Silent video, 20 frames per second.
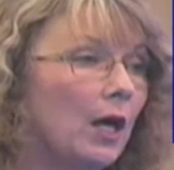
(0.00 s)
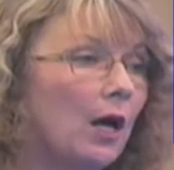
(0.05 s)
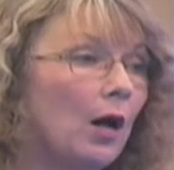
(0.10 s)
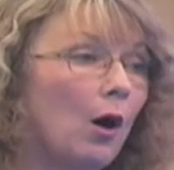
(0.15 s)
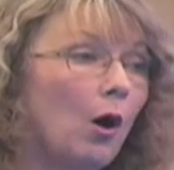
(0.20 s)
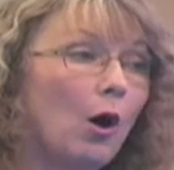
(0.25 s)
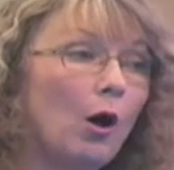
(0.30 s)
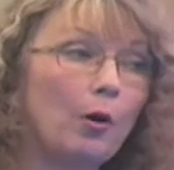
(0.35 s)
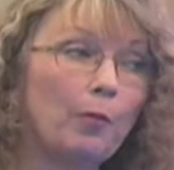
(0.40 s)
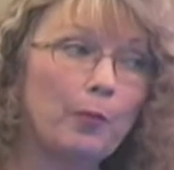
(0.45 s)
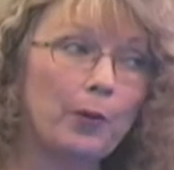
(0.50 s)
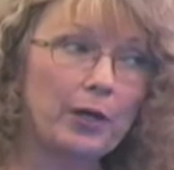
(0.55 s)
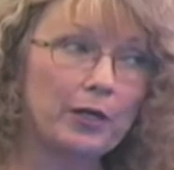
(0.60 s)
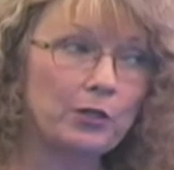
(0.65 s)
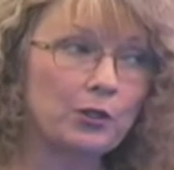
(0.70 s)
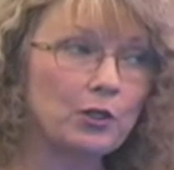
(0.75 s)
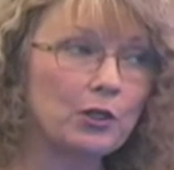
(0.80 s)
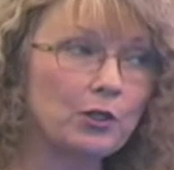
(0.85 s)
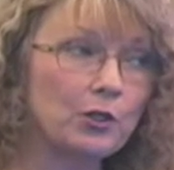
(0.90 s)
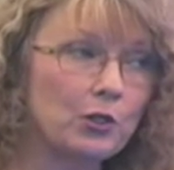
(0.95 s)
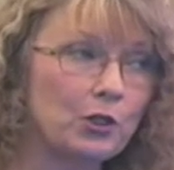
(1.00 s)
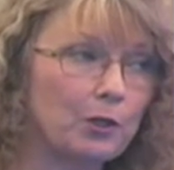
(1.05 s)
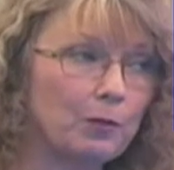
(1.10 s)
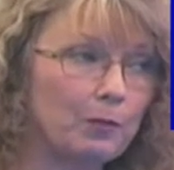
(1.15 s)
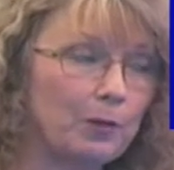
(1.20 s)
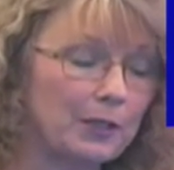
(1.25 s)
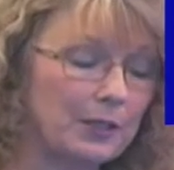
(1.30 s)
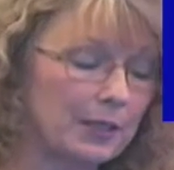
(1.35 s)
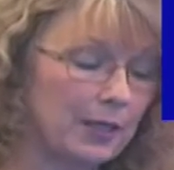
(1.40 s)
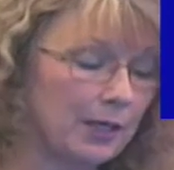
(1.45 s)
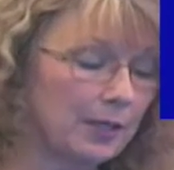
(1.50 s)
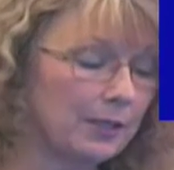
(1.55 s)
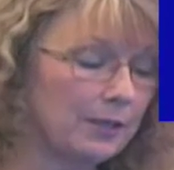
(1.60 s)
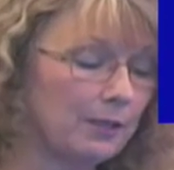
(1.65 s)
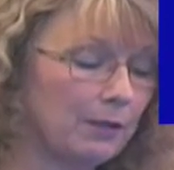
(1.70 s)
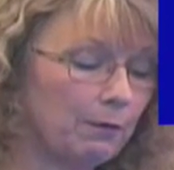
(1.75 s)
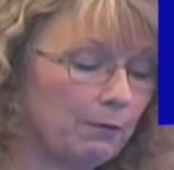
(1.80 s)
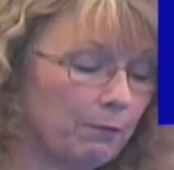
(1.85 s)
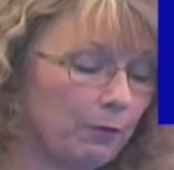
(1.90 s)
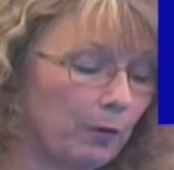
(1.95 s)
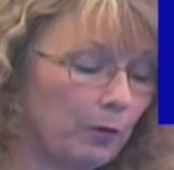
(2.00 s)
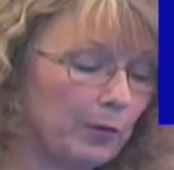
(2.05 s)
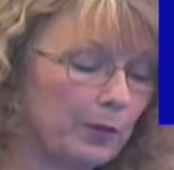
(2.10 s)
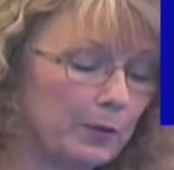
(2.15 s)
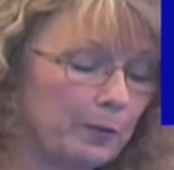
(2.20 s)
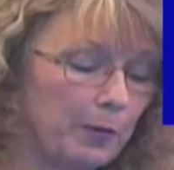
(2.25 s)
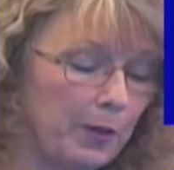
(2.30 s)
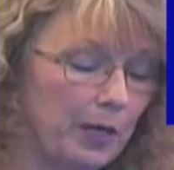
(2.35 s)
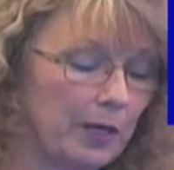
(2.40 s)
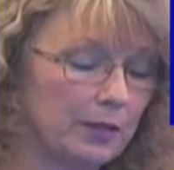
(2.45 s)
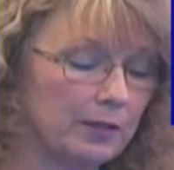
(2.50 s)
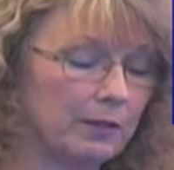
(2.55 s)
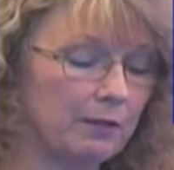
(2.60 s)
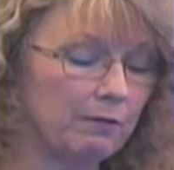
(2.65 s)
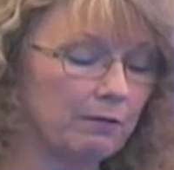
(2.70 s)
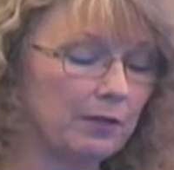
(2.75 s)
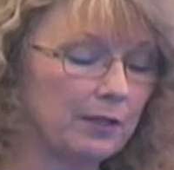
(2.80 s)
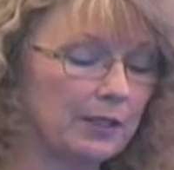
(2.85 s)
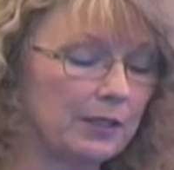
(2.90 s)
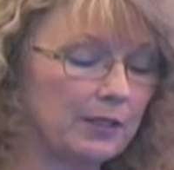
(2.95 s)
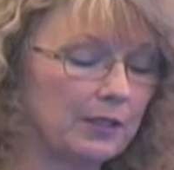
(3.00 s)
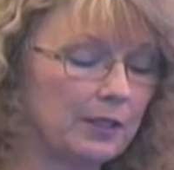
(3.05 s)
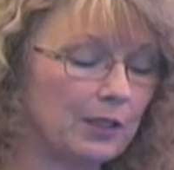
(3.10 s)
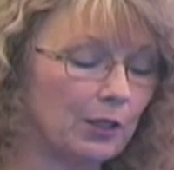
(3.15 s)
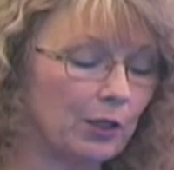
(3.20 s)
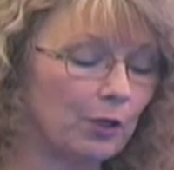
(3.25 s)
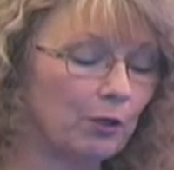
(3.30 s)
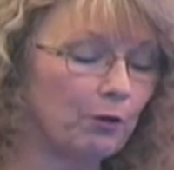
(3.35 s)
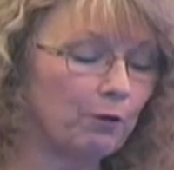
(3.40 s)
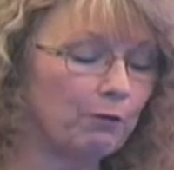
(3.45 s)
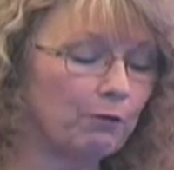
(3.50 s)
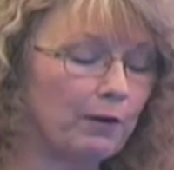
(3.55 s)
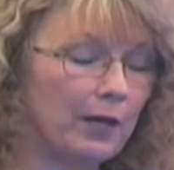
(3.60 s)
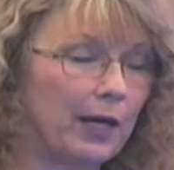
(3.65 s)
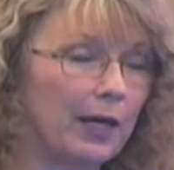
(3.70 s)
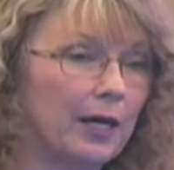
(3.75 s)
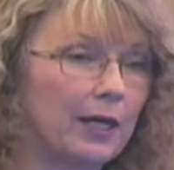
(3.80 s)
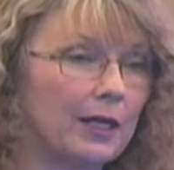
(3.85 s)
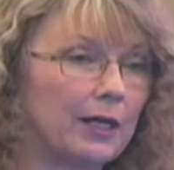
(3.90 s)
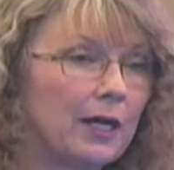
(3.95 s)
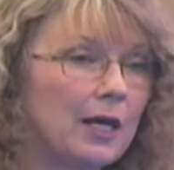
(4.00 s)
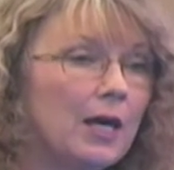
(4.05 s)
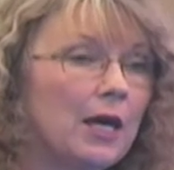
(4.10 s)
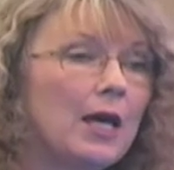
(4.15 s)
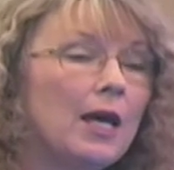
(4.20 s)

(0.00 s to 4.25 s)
All patients should be tested for responsiveness to Kuvan.